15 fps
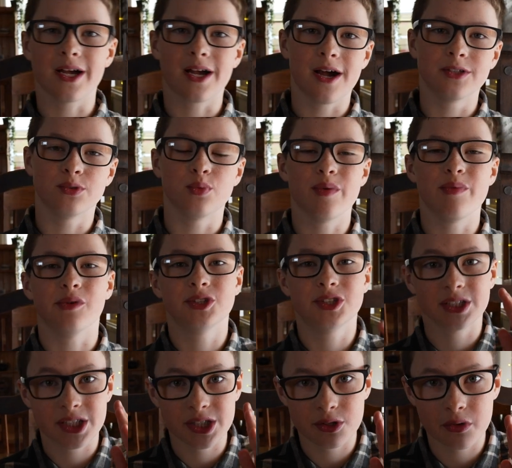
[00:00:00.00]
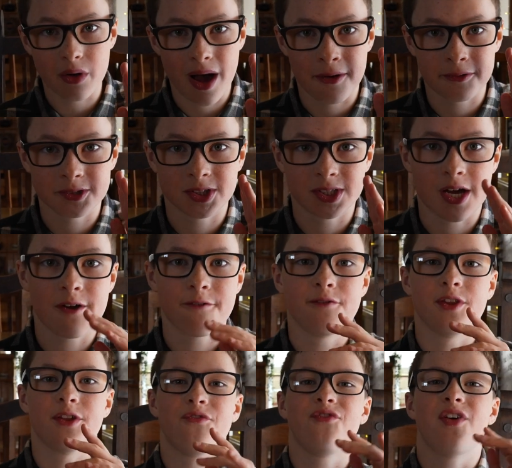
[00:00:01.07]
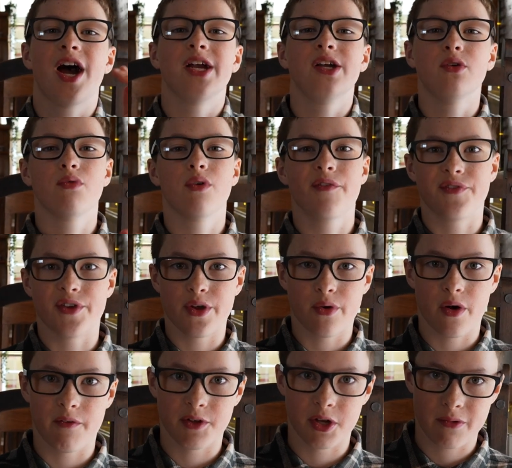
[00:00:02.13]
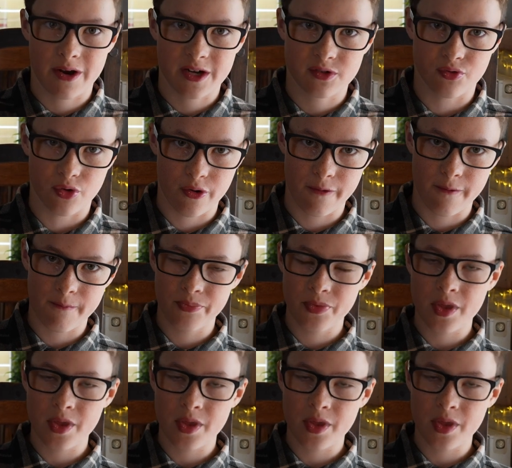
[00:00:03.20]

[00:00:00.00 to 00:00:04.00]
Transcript: Okay guys, we will see you outside for the final review of the restaurant.